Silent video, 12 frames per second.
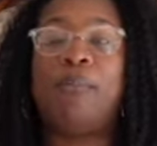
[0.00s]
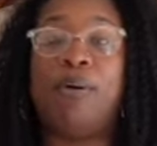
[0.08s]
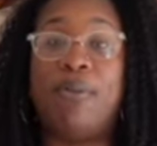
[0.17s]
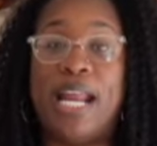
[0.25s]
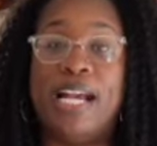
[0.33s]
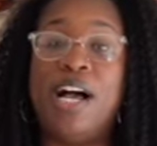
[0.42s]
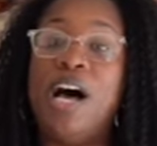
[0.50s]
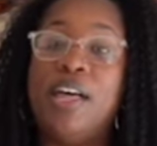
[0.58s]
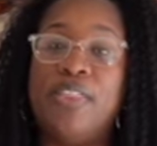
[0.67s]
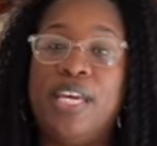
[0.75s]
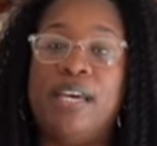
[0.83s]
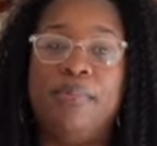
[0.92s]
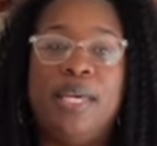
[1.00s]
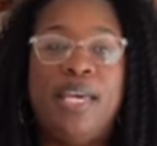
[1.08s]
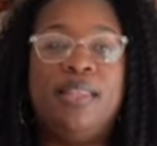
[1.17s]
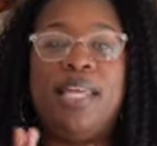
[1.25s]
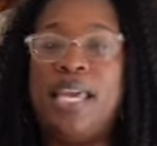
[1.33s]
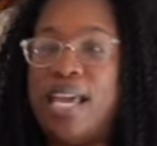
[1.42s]
But when I called them,
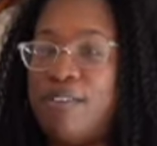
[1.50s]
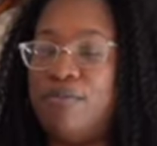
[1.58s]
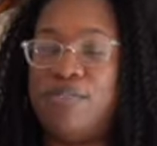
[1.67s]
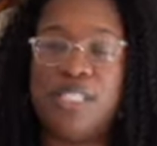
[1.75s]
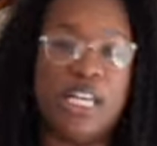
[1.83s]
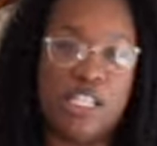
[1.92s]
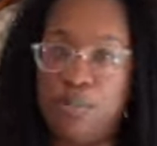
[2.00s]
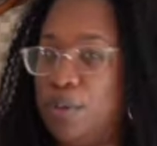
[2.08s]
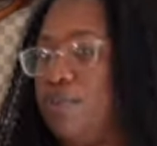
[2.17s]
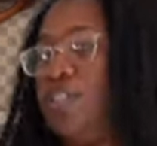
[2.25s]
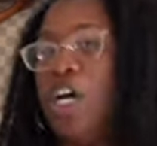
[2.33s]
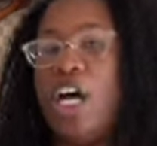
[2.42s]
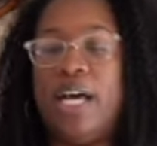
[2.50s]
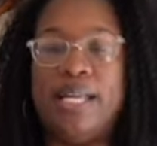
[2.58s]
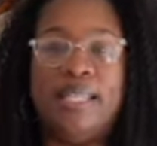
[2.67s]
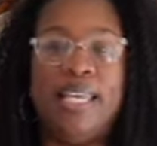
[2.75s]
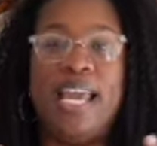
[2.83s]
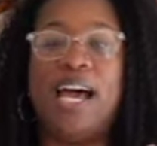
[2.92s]
they have since moved
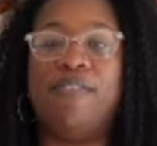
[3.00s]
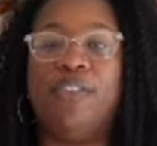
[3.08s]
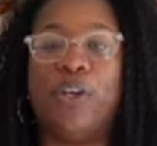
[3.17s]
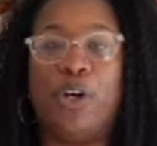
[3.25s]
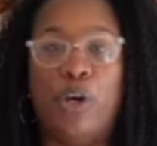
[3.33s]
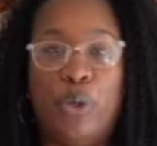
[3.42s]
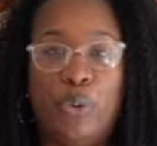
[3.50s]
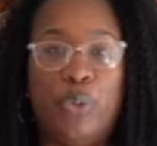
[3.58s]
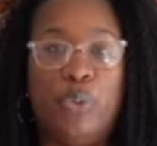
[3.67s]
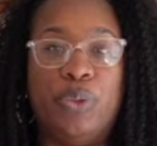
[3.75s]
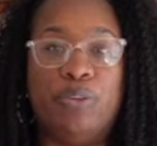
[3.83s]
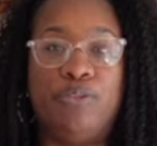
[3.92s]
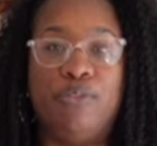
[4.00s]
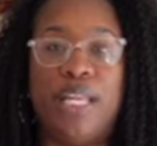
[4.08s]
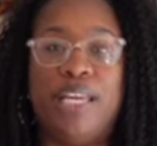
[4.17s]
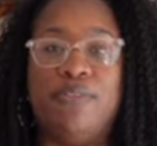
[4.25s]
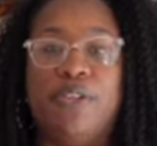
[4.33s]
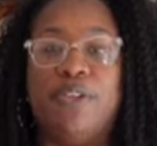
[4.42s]
on. They have their own
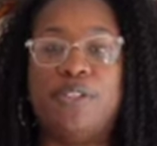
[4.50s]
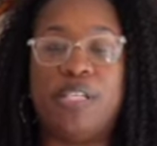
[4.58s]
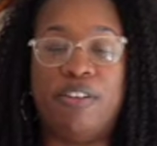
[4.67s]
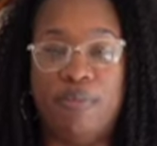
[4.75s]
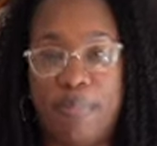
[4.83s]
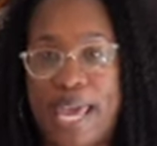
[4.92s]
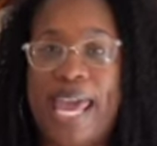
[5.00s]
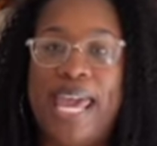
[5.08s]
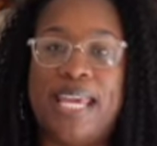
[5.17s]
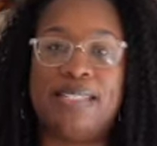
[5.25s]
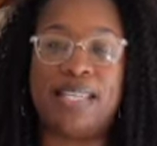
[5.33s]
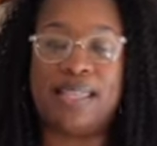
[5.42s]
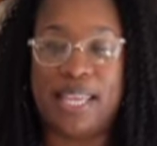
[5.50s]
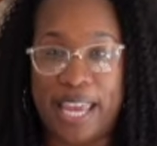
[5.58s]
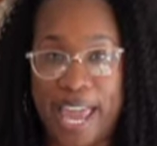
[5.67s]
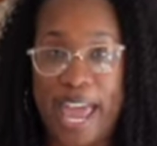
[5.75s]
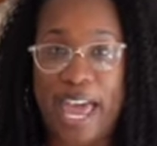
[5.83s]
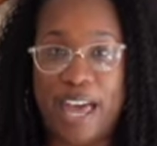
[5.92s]
flavors of bags that
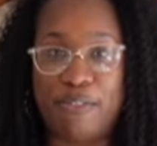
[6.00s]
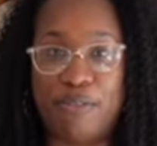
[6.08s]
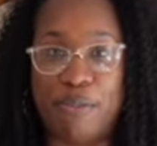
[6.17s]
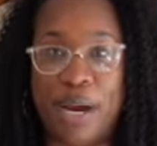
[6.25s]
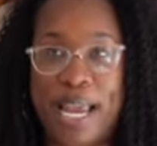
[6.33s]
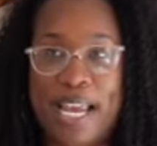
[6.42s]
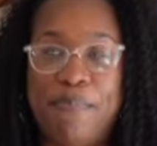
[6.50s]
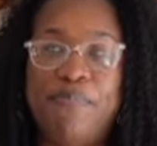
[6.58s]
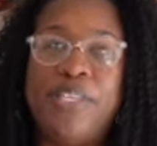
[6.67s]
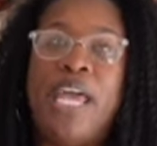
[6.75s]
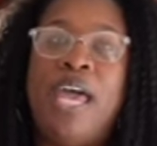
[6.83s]
they have, right?